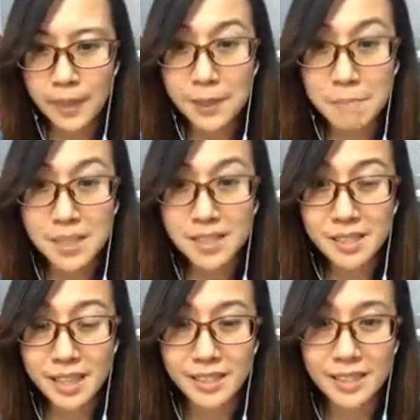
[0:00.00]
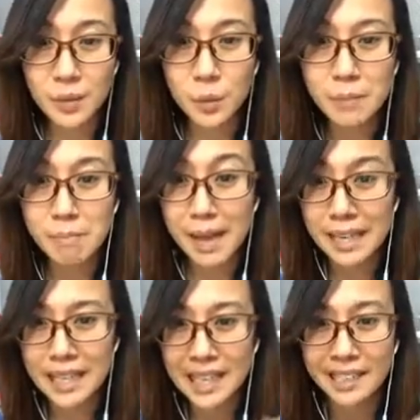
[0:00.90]
the mistakes that we
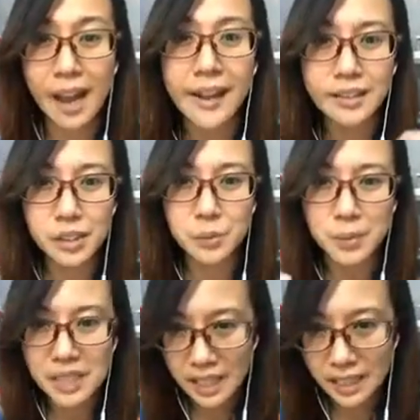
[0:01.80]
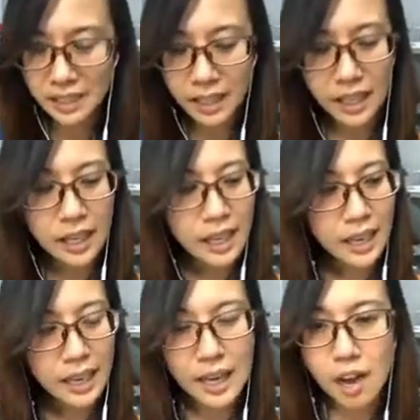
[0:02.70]
make in IELTS speaking
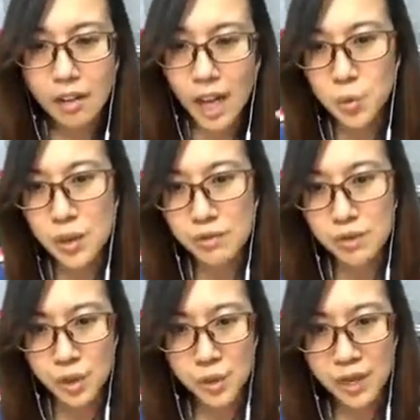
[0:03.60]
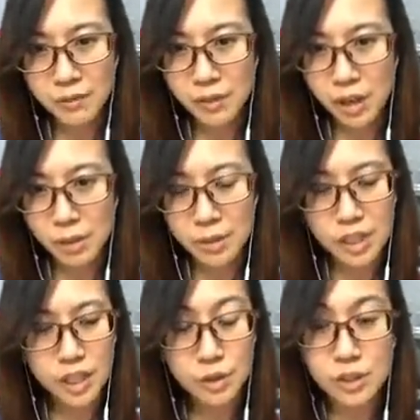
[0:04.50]
and how can we view it from a
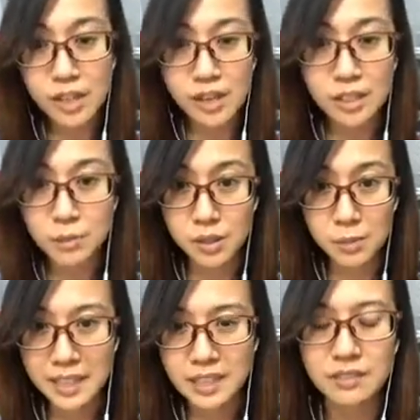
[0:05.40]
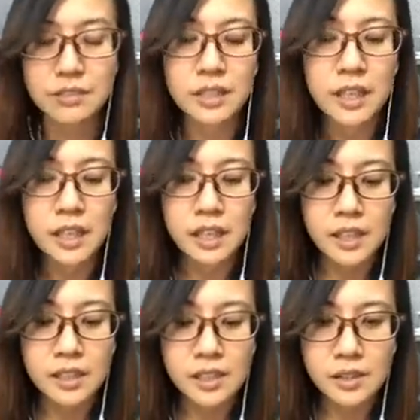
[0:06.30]
neuroscience perspective.
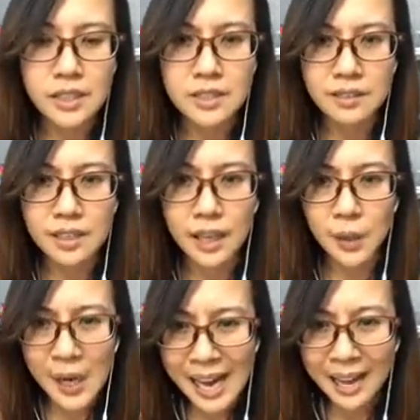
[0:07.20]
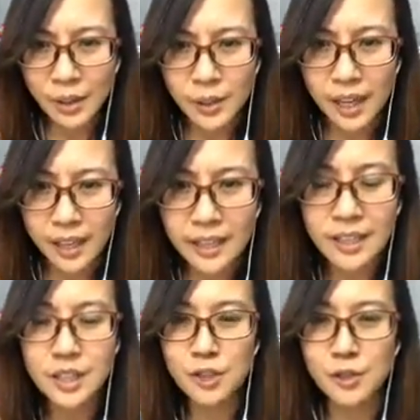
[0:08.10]
So it sounds like, wow, okay,
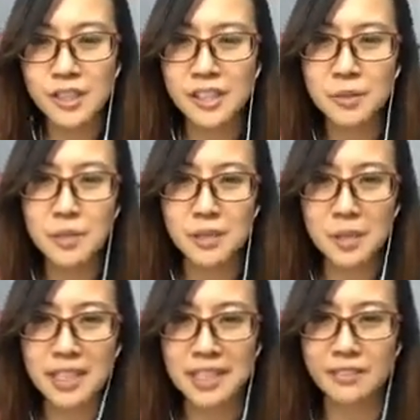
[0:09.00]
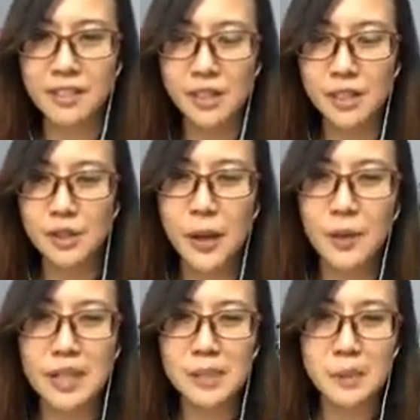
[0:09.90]
neuroscience perspective. So I
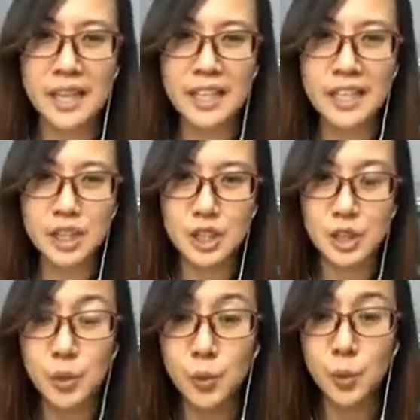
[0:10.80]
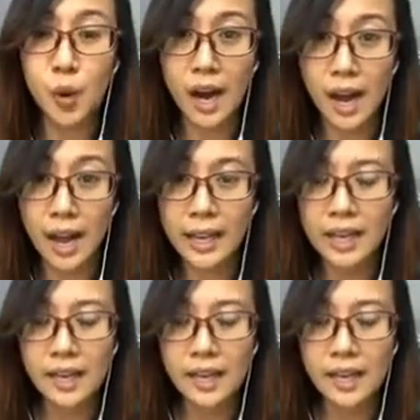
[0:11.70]
will explain it to you why